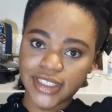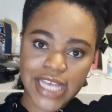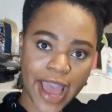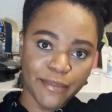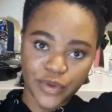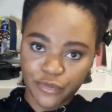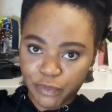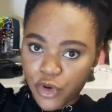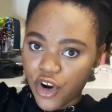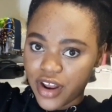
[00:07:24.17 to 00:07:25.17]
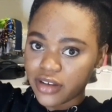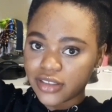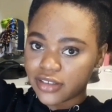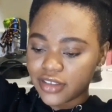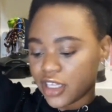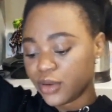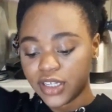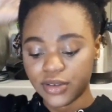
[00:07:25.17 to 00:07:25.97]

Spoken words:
type of products that you can